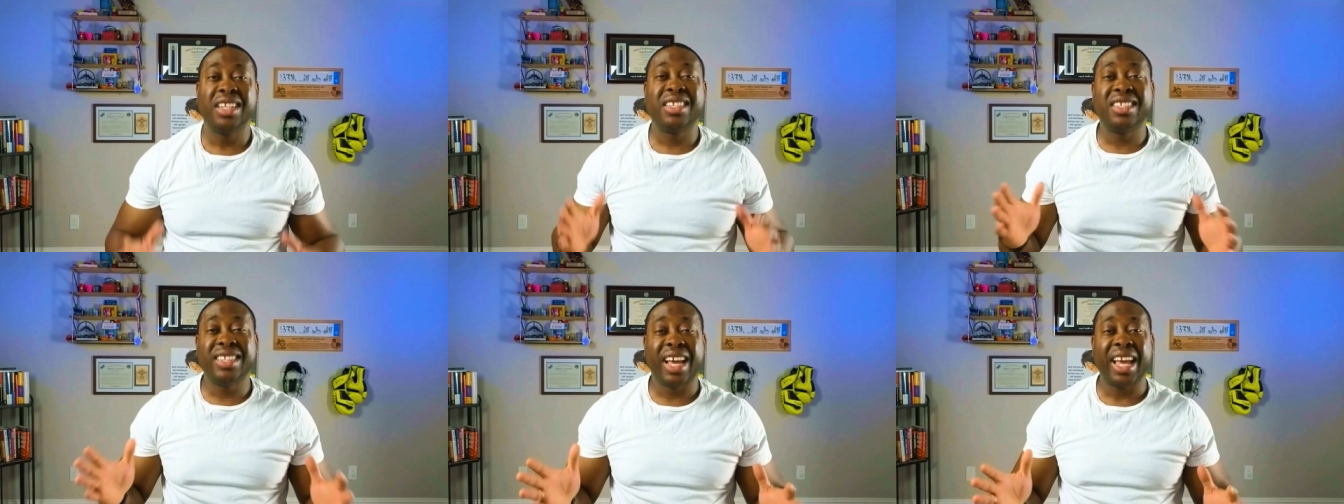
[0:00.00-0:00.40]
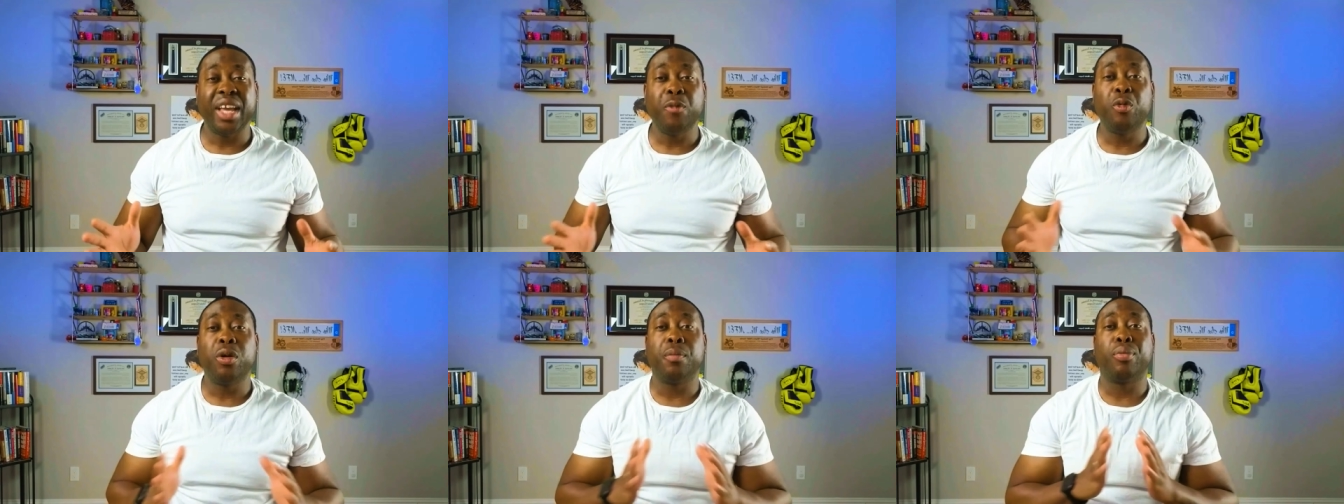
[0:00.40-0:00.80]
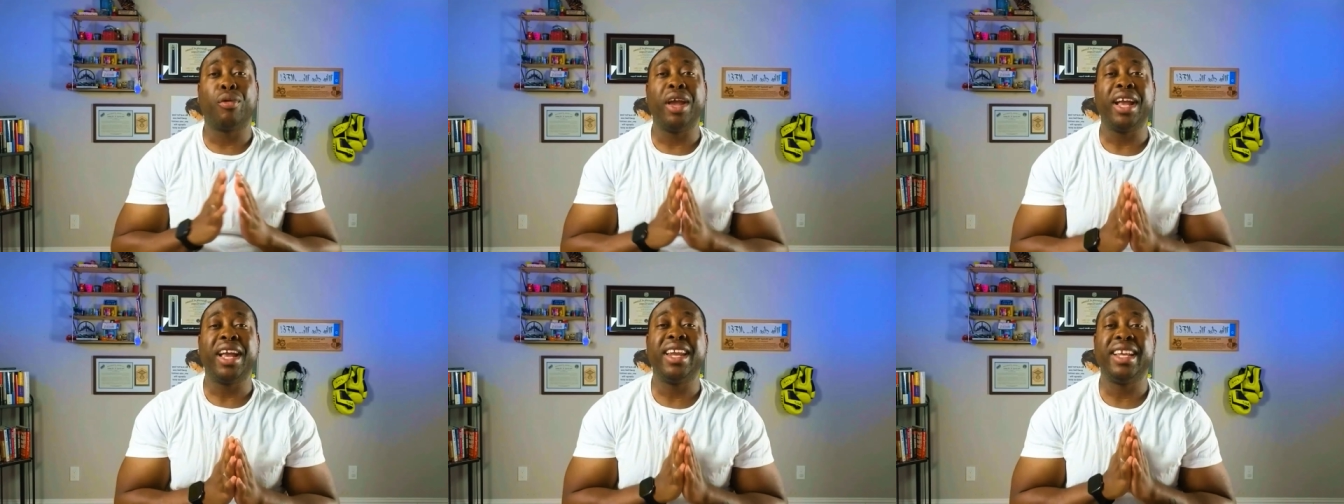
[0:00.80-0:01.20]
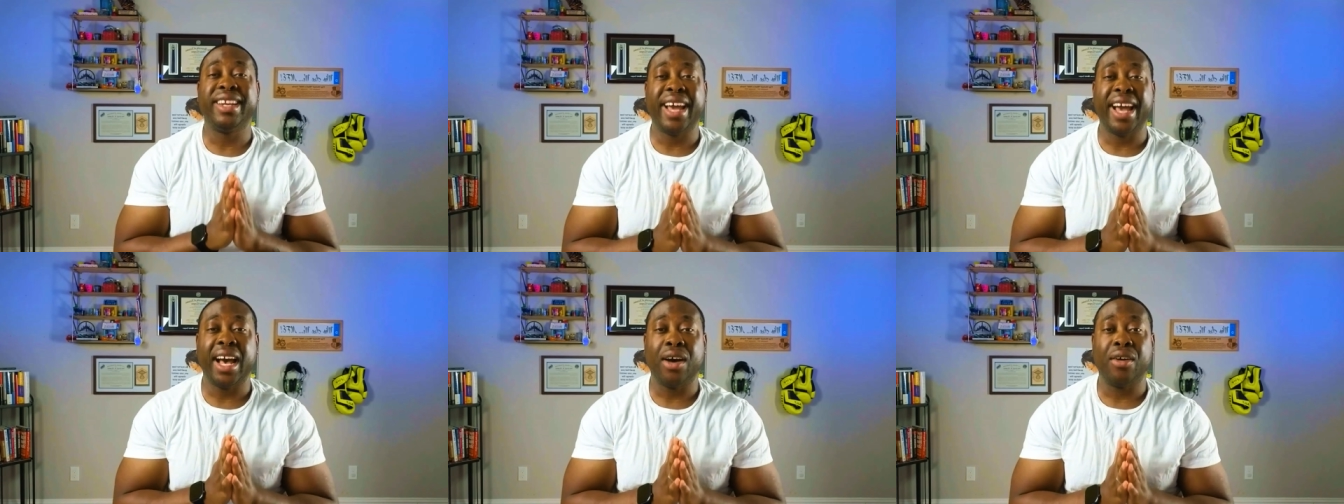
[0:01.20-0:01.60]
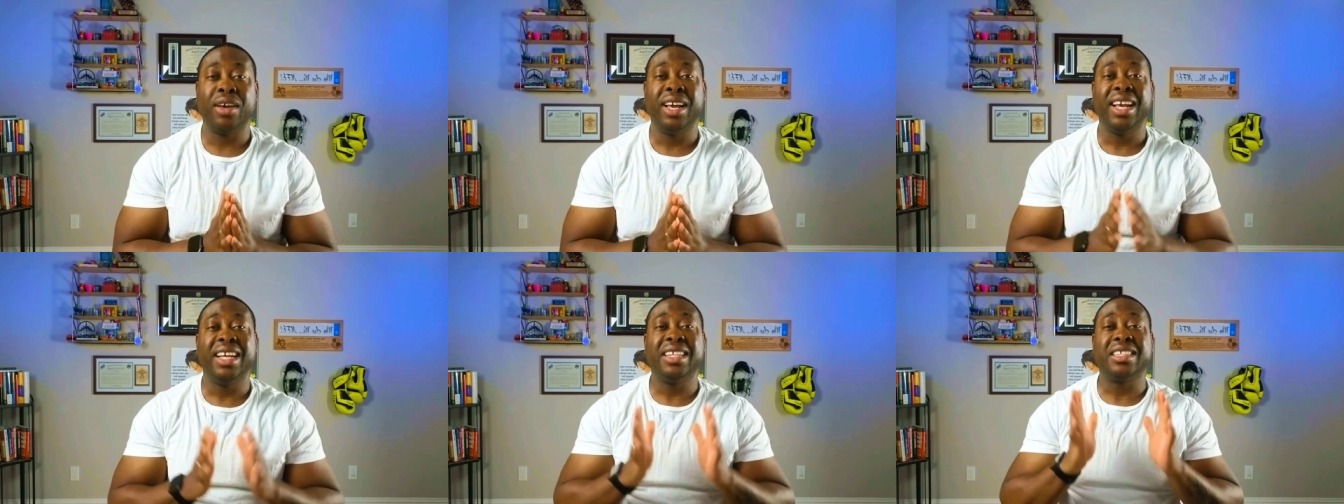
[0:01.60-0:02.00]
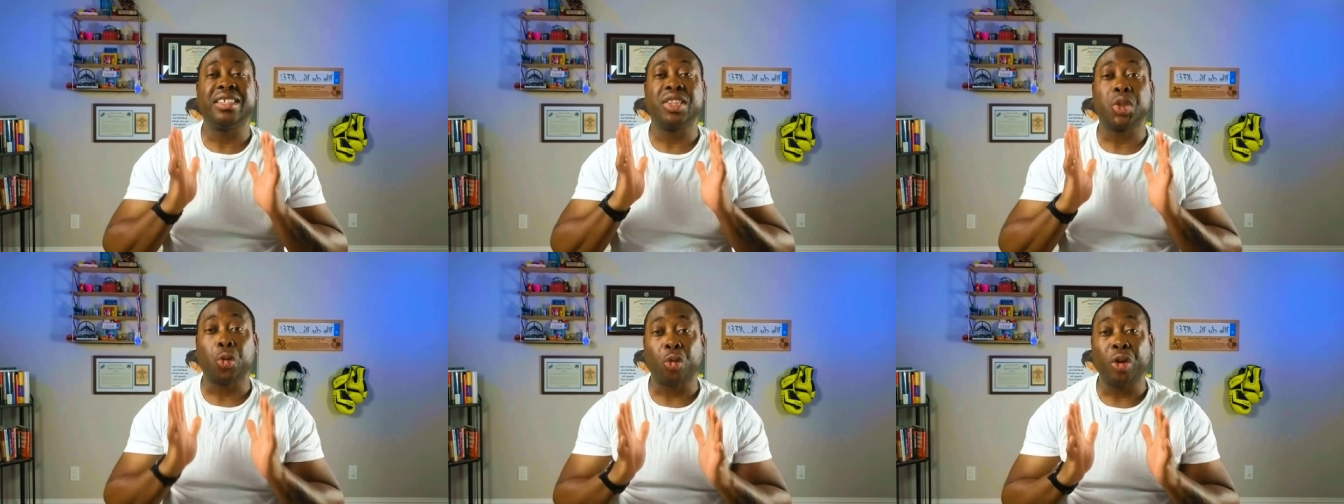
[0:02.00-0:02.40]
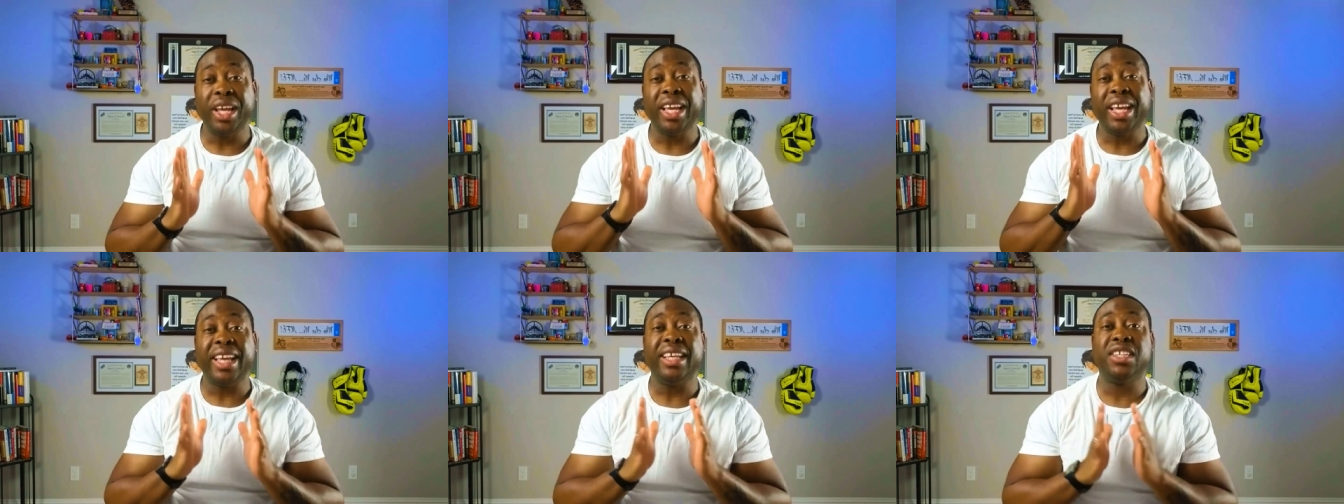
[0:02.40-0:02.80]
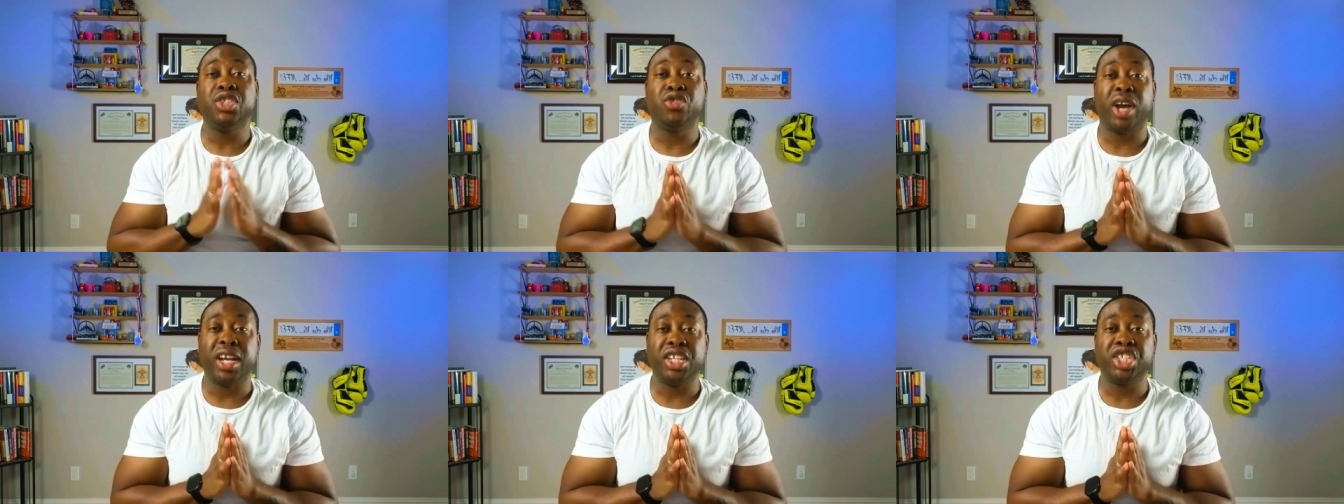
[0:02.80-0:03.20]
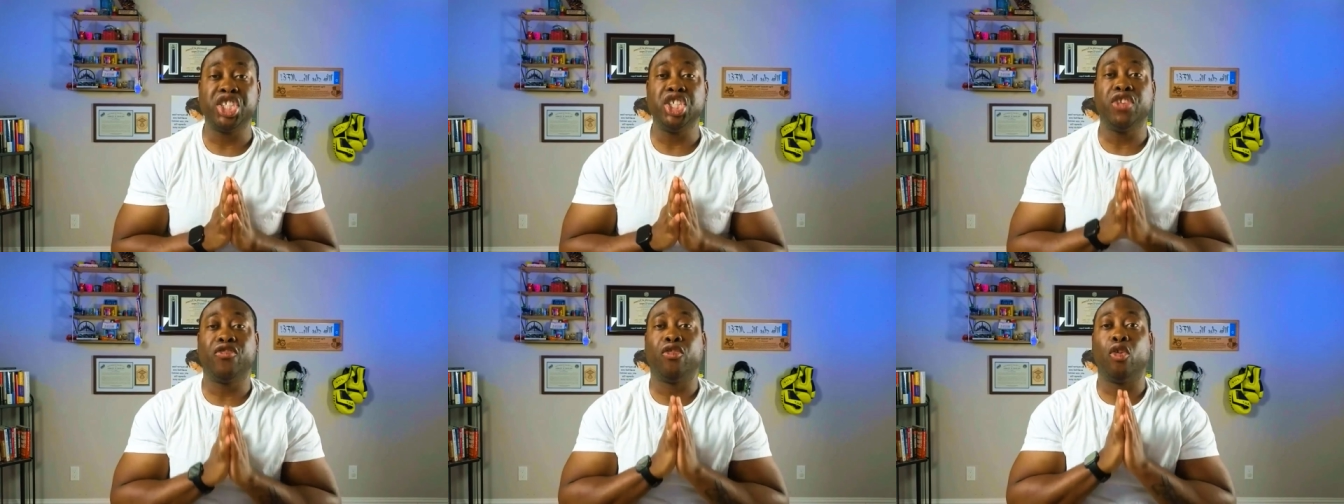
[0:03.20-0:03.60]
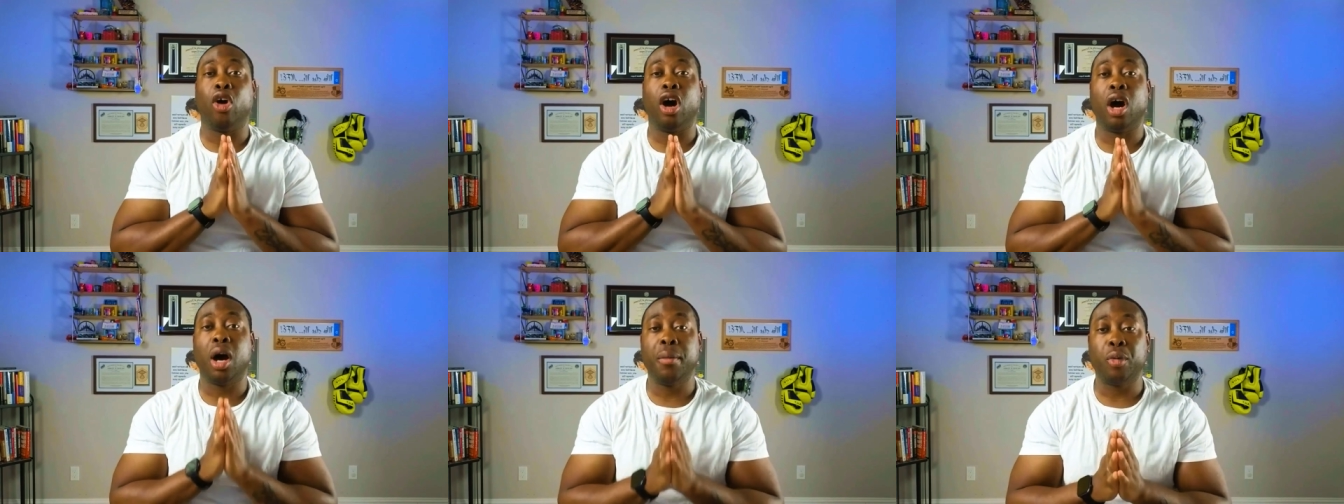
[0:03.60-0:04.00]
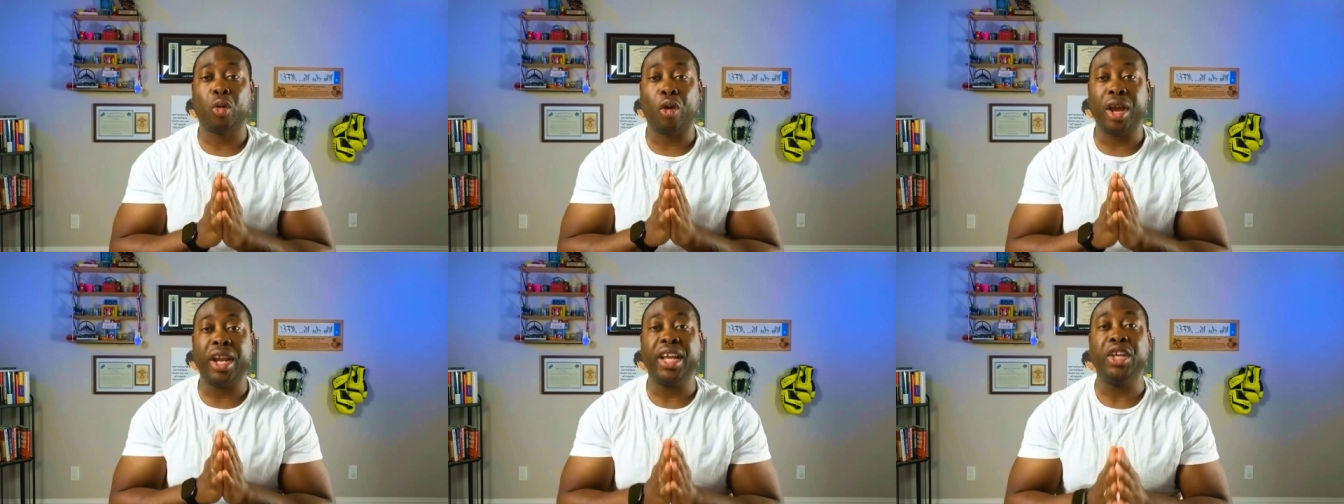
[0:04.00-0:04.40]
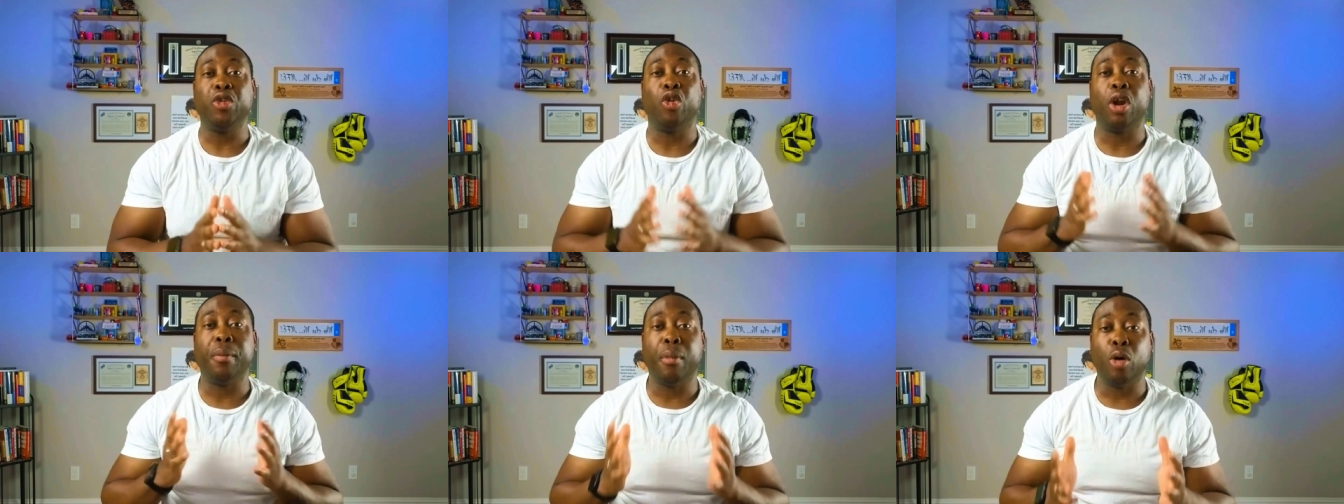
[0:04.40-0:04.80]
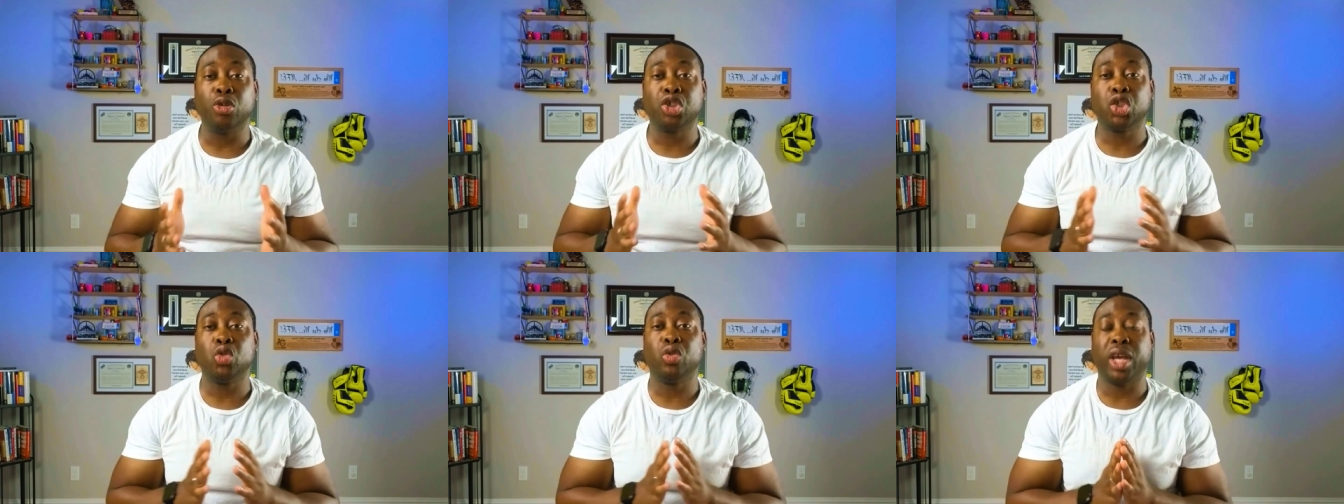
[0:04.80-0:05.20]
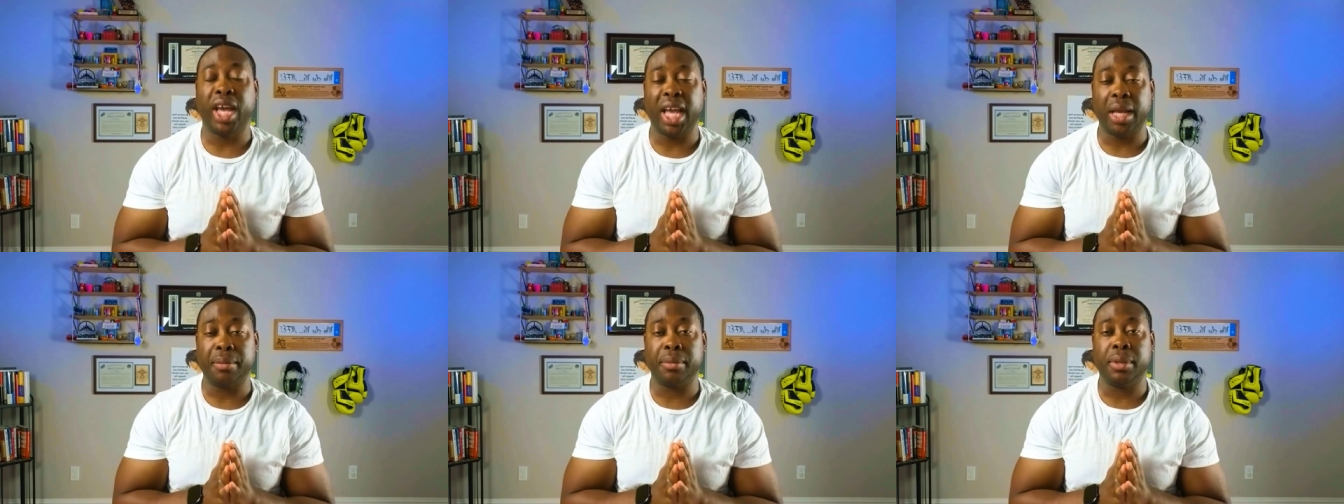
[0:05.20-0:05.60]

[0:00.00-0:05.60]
Today, we're breaking it down into 3 key strategies for upgrading your emotional game.